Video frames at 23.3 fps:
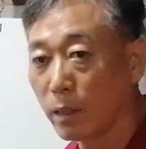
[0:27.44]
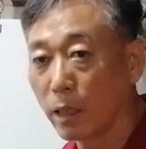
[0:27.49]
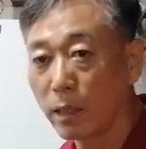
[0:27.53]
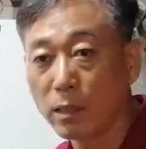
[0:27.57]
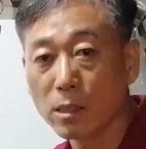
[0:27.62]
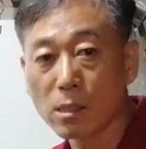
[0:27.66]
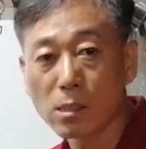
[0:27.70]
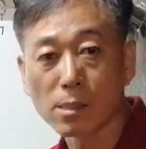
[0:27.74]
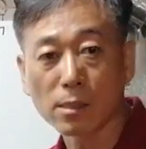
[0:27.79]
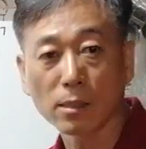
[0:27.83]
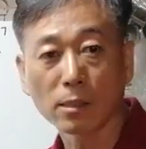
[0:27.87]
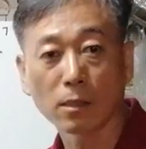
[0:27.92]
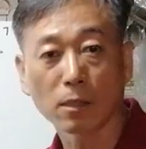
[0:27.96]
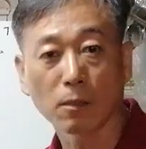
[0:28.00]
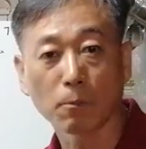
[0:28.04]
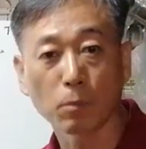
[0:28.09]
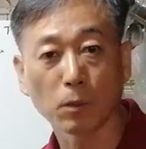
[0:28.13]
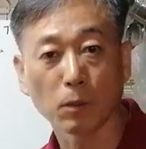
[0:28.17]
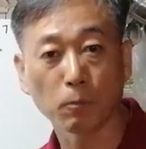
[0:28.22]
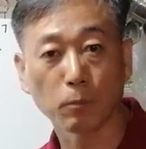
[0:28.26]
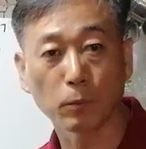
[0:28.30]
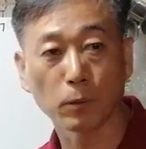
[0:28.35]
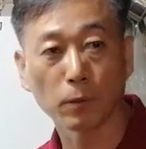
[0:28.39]
That is the
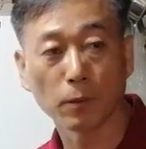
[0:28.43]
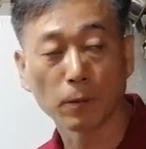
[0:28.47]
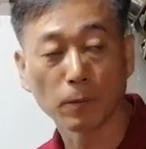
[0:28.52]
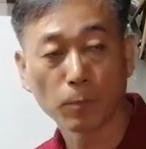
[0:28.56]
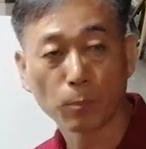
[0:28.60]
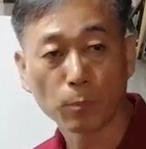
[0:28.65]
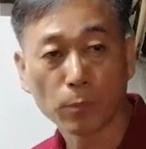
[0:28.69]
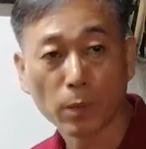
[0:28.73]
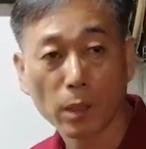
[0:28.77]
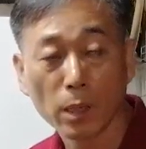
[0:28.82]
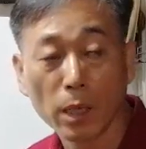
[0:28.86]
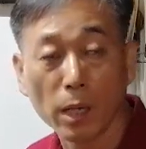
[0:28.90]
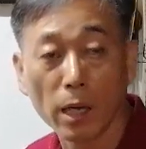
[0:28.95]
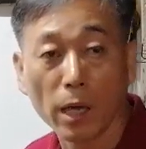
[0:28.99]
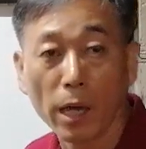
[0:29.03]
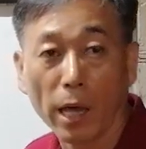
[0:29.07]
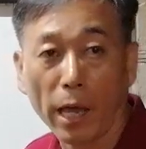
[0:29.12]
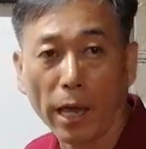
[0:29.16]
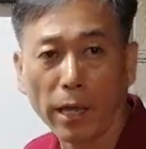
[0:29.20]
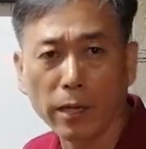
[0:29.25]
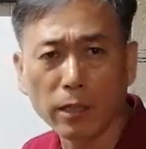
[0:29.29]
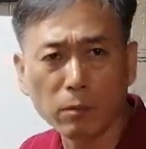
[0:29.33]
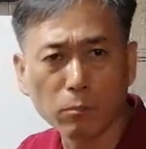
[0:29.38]
people.
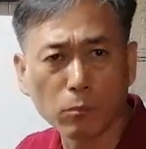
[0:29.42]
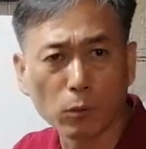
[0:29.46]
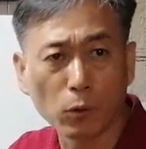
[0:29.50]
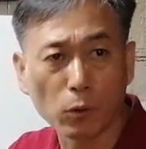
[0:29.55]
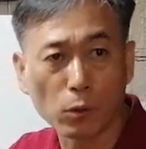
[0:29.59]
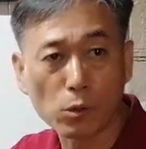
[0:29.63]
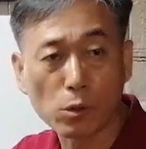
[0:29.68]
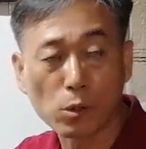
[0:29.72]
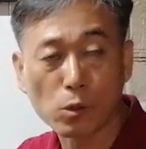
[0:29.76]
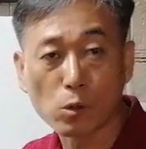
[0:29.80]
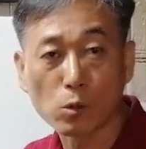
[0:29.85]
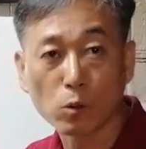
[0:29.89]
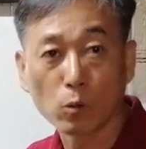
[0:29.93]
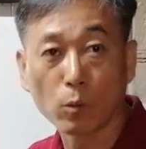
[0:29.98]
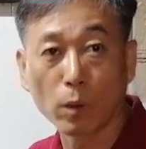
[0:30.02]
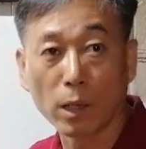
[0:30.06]
Animals,